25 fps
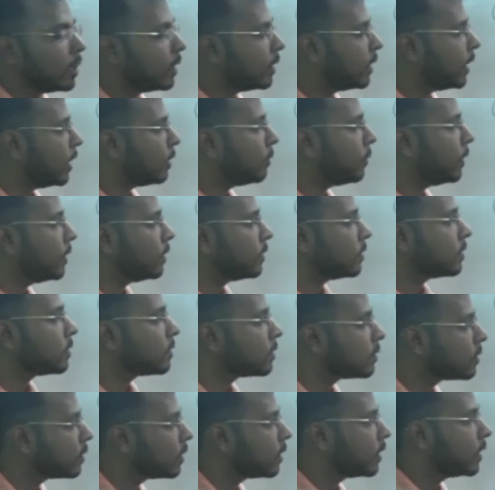that
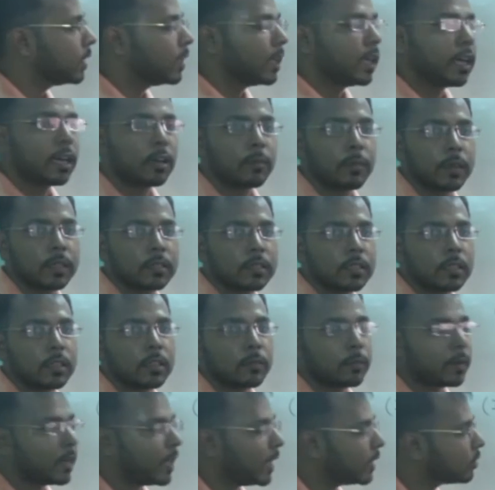means they are
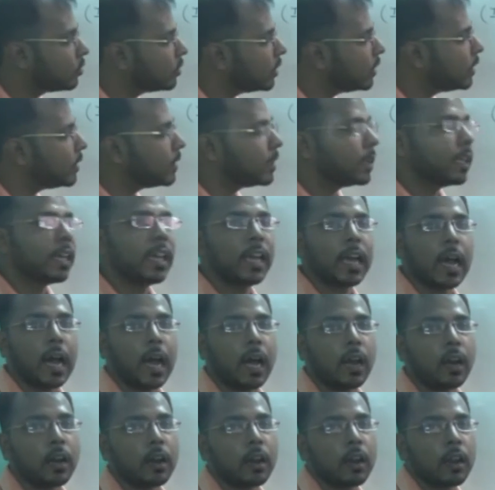basic, but actually they
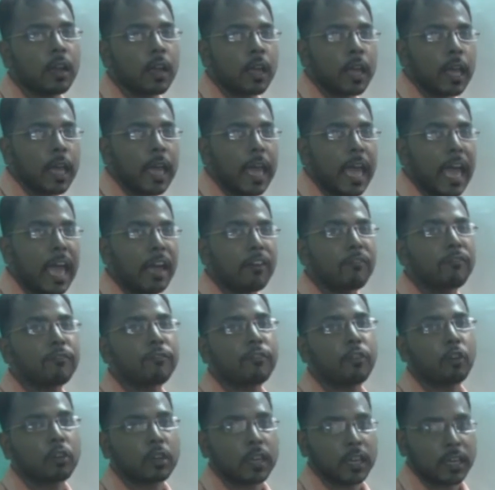are
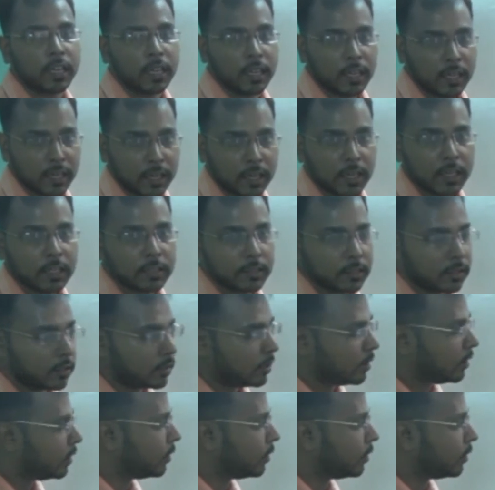amphoteric in nature.